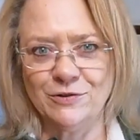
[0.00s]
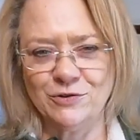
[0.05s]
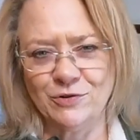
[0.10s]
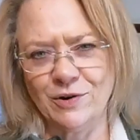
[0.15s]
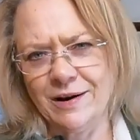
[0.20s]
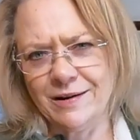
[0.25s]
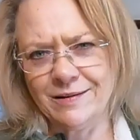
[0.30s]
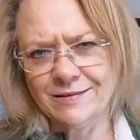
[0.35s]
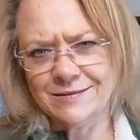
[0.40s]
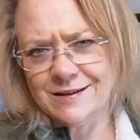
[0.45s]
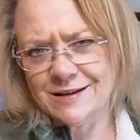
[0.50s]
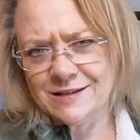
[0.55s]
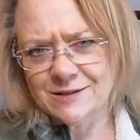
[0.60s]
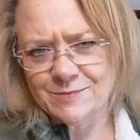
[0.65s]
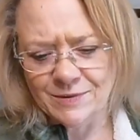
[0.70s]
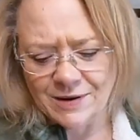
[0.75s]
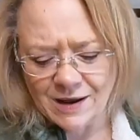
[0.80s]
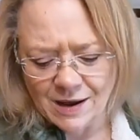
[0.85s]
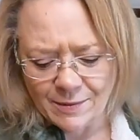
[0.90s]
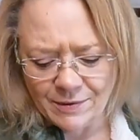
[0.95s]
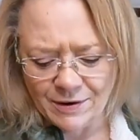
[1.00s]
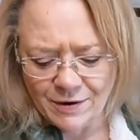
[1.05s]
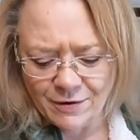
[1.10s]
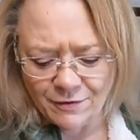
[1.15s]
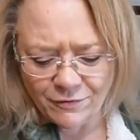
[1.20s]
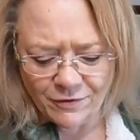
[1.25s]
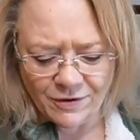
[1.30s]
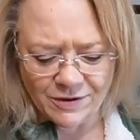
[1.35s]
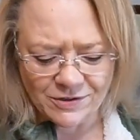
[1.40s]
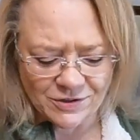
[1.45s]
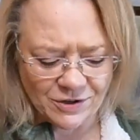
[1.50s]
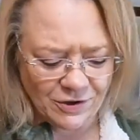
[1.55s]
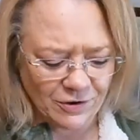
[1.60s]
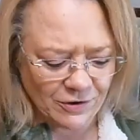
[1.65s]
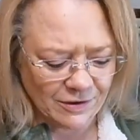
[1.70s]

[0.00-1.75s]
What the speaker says: triangle test, but how many of your friends are you